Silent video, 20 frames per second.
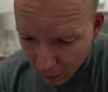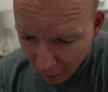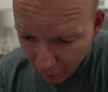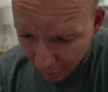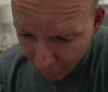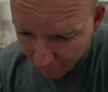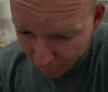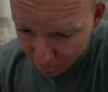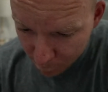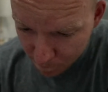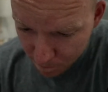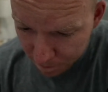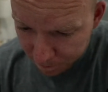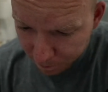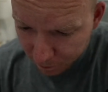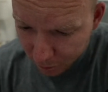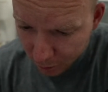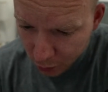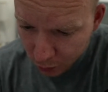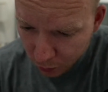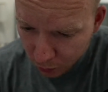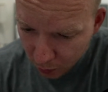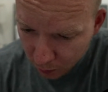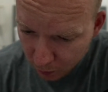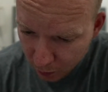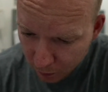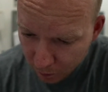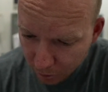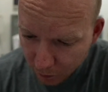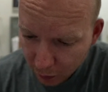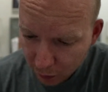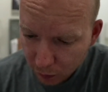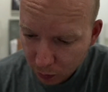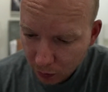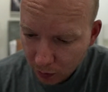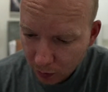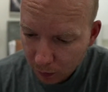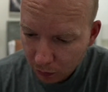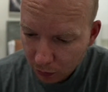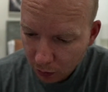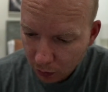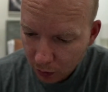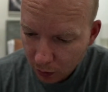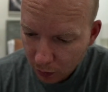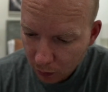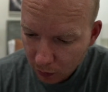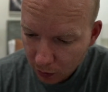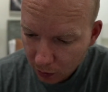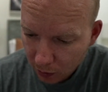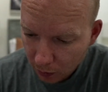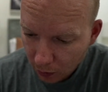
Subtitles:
Do you read me? It's what I'm struggling with.